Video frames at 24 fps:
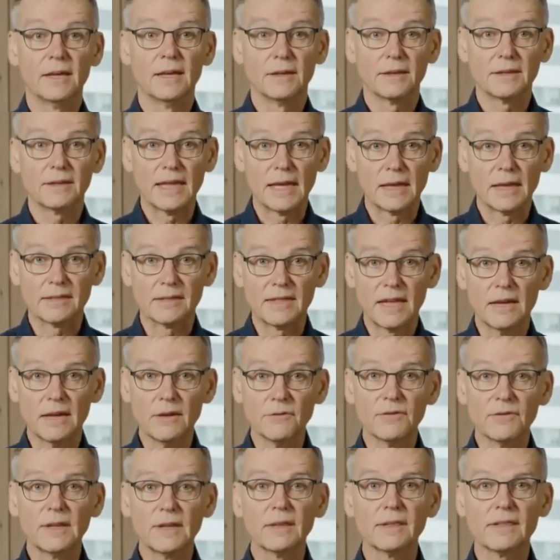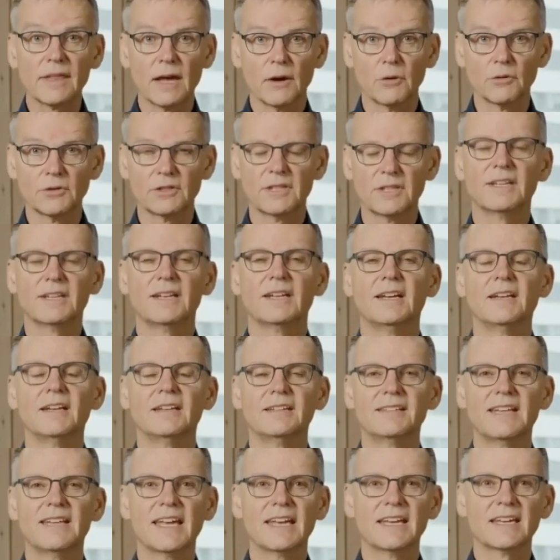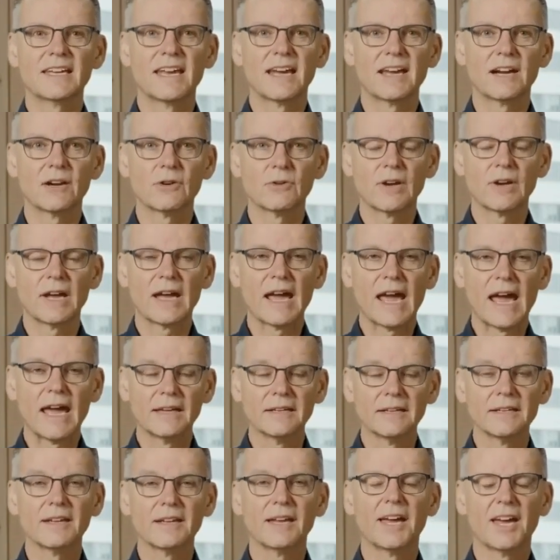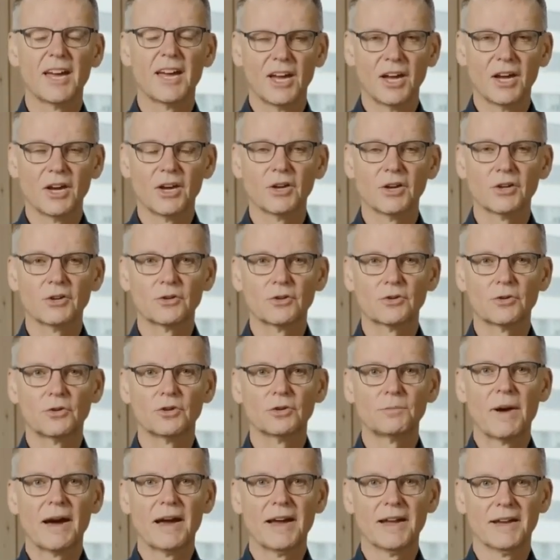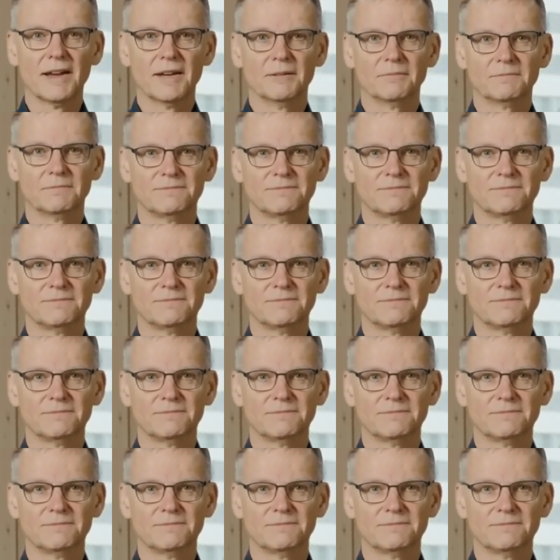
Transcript: Stay safe and sound, take care, and goodbye.